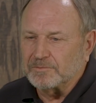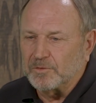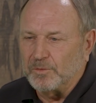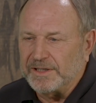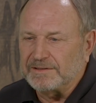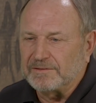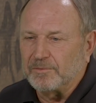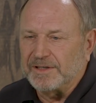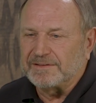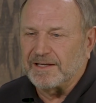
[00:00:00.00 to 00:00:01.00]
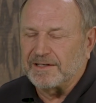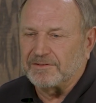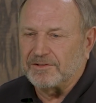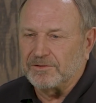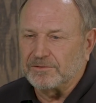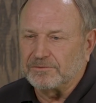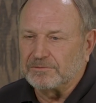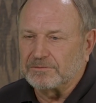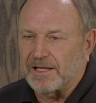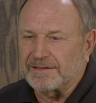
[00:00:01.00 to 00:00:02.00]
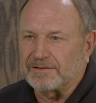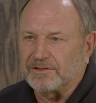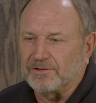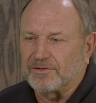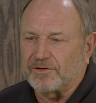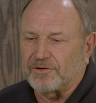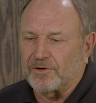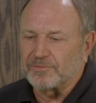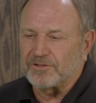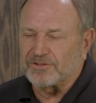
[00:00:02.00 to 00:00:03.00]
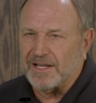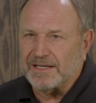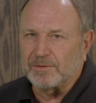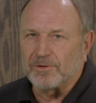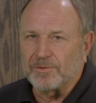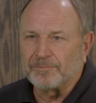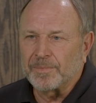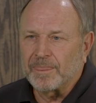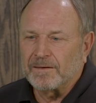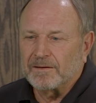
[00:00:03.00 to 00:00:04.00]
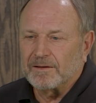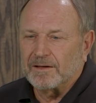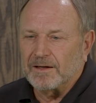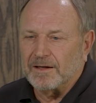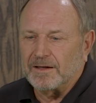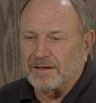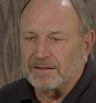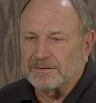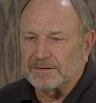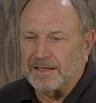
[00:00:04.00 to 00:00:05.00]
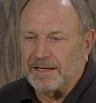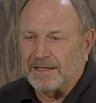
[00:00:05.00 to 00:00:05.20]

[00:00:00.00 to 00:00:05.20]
We tend to like to use the term sustainable, but